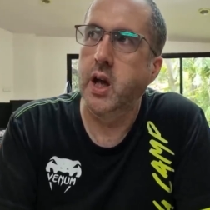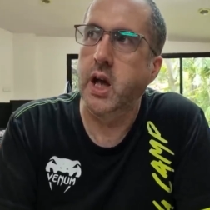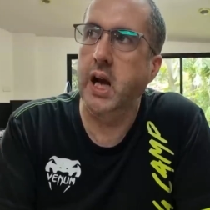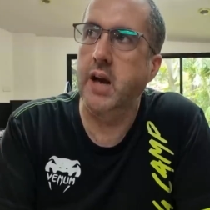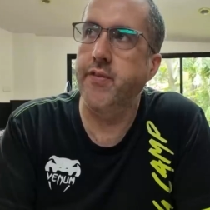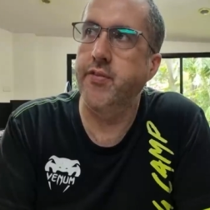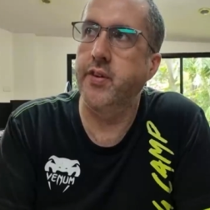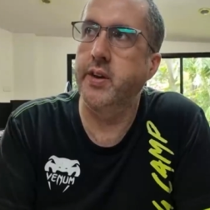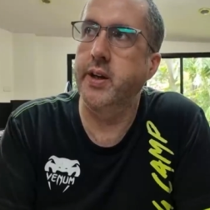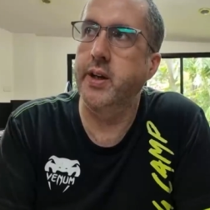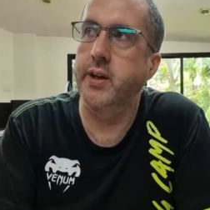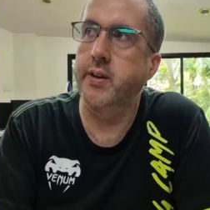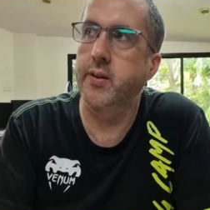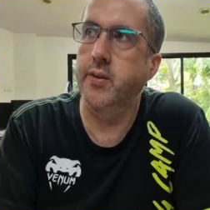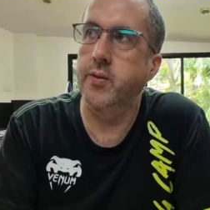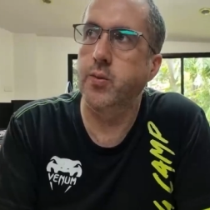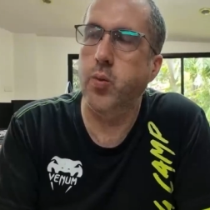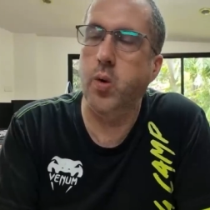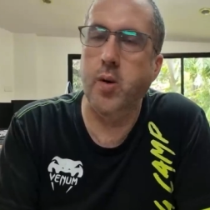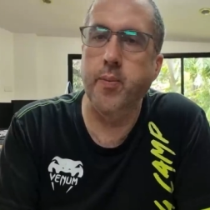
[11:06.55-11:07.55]

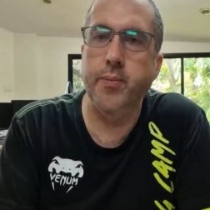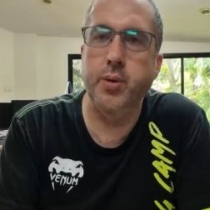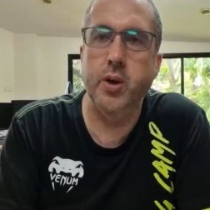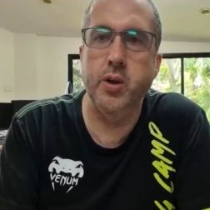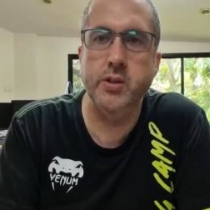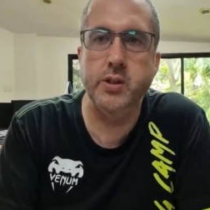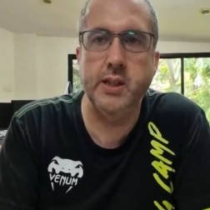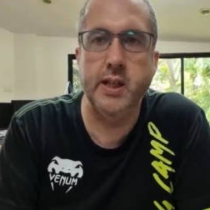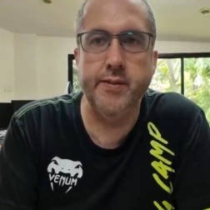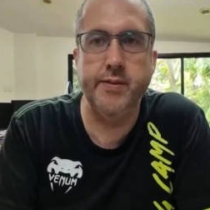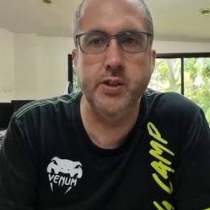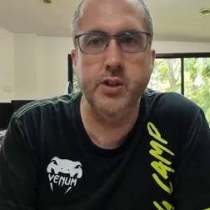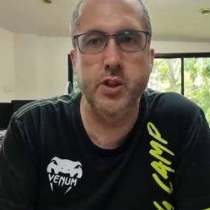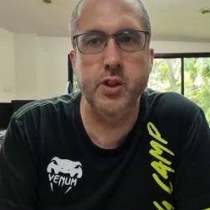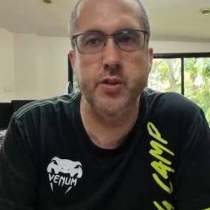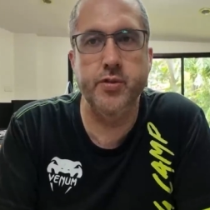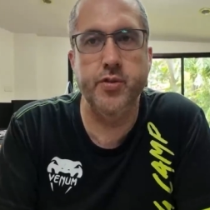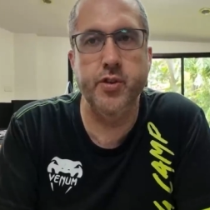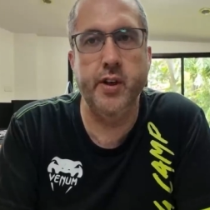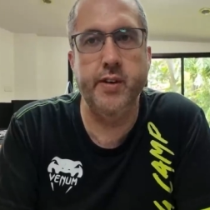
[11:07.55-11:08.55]
every one person, every
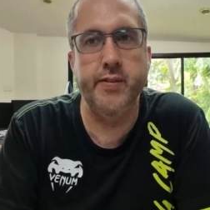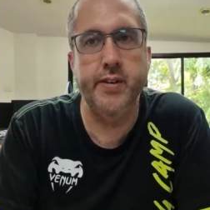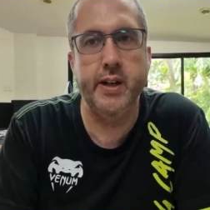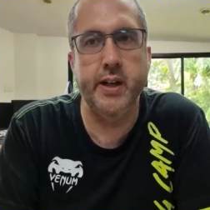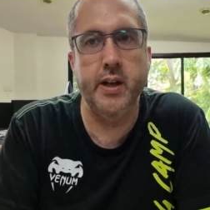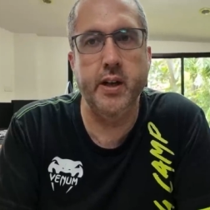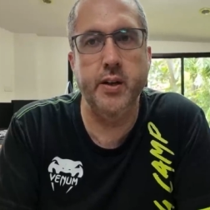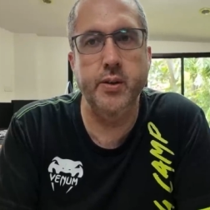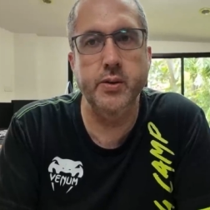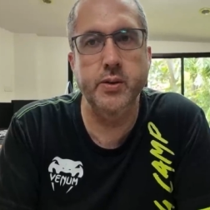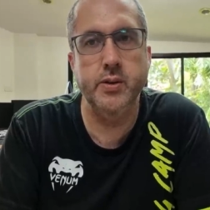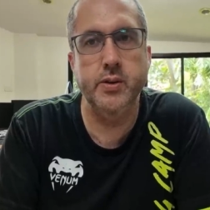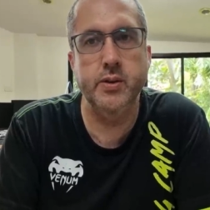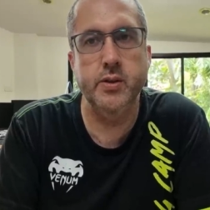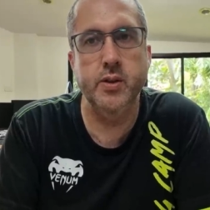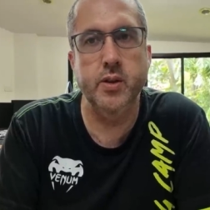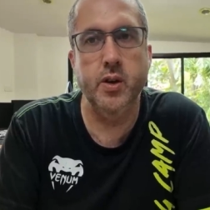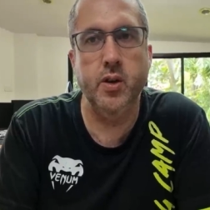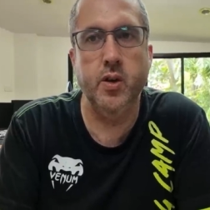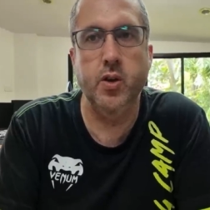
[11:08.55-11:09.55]
two or three
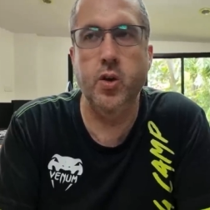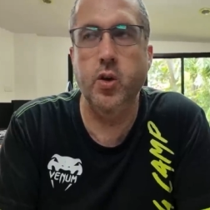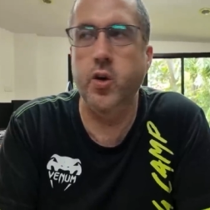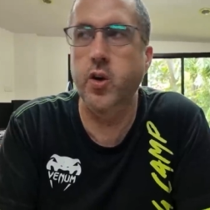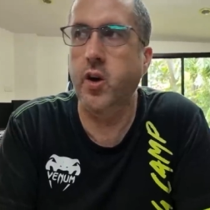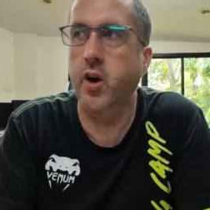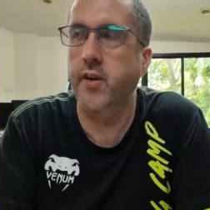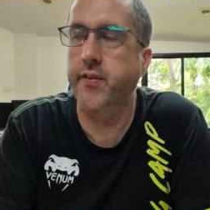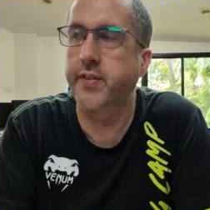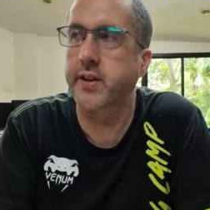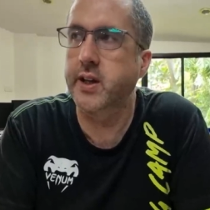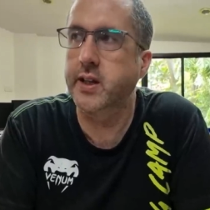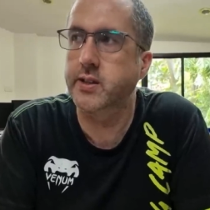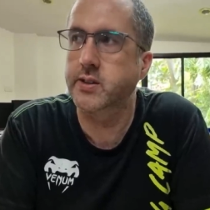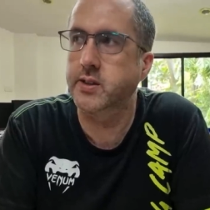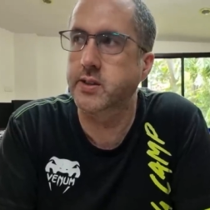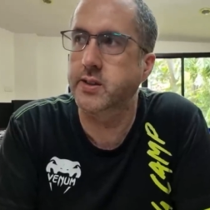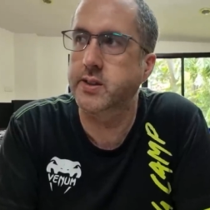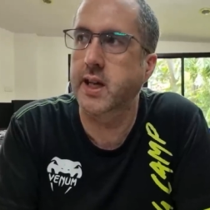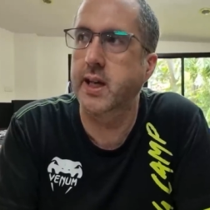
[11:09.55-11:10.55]
videos, or I think
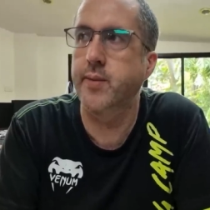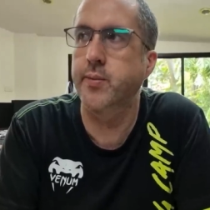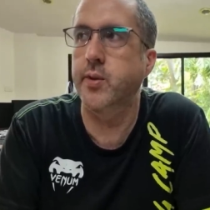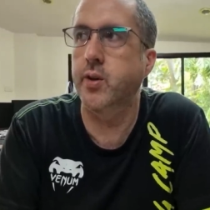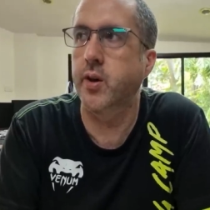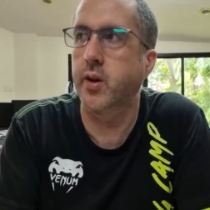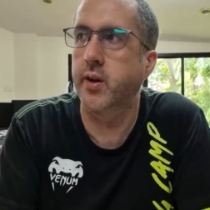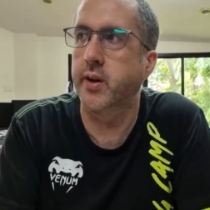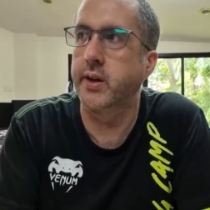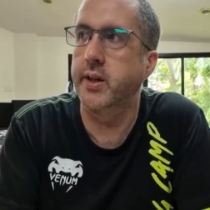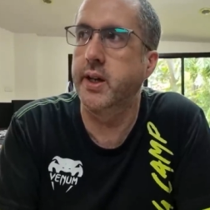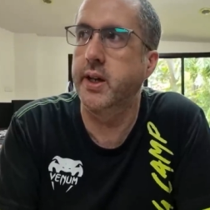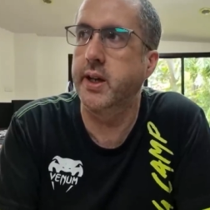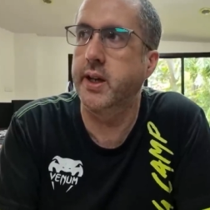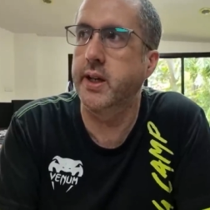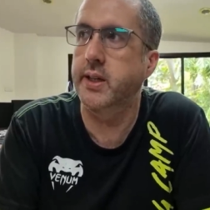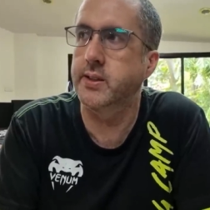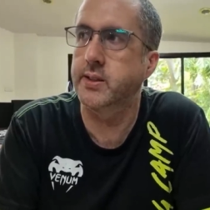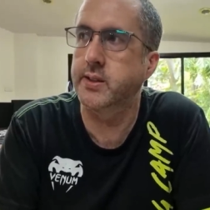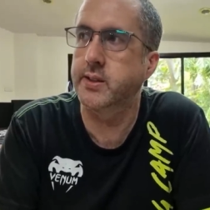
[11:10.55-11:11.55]
it's the same guy, he
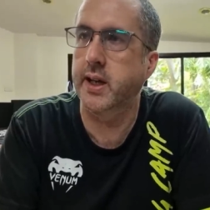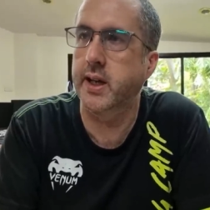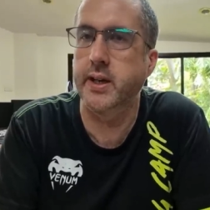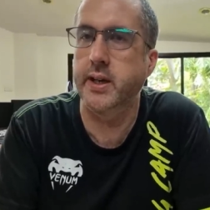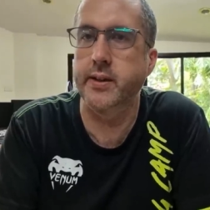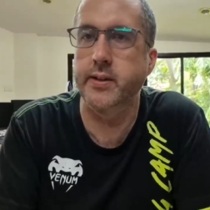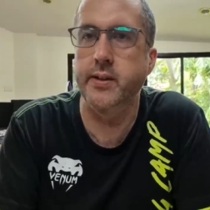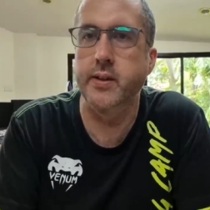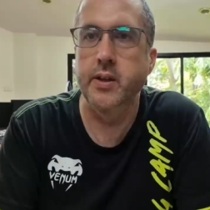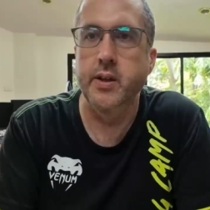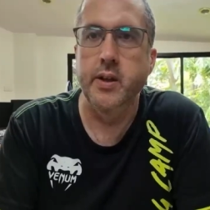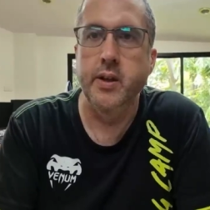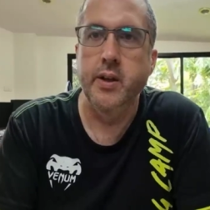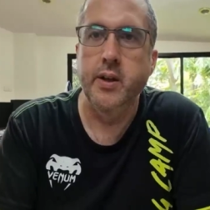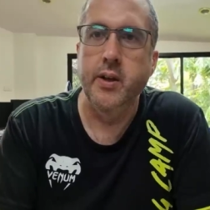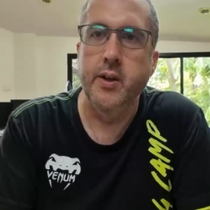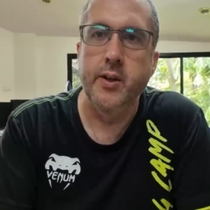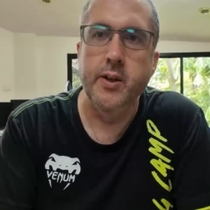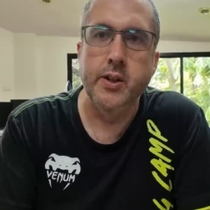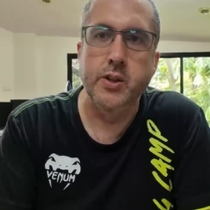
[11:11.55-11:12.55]
keeps saying,
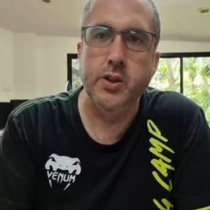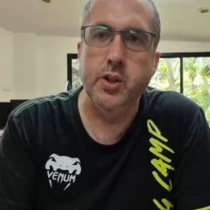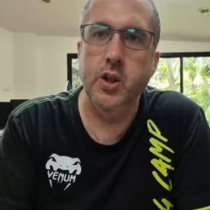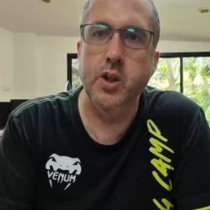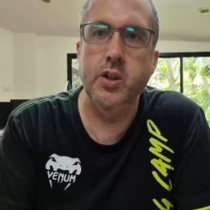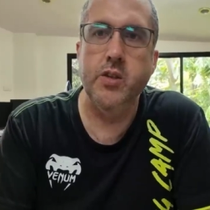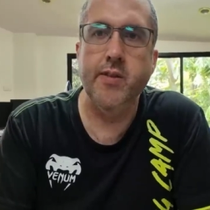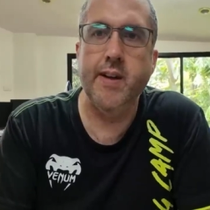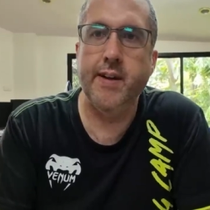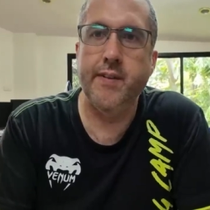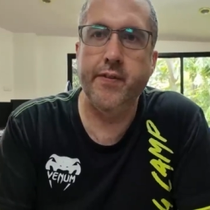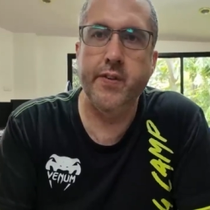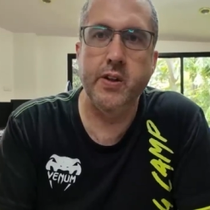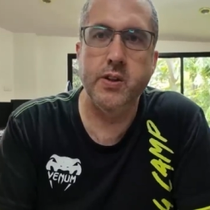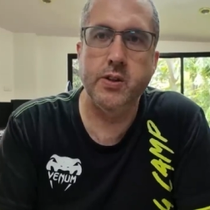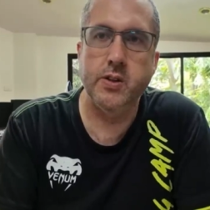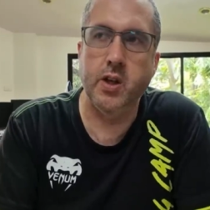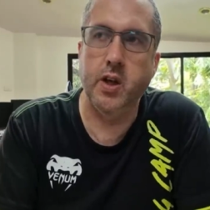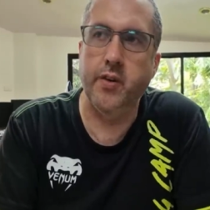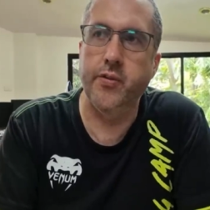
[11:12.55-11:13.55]
turn your
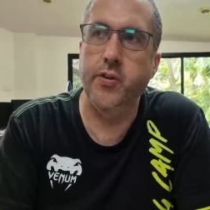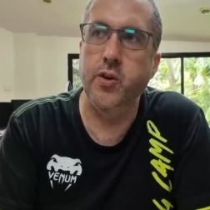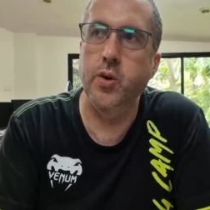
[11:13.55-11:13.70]
adverts off.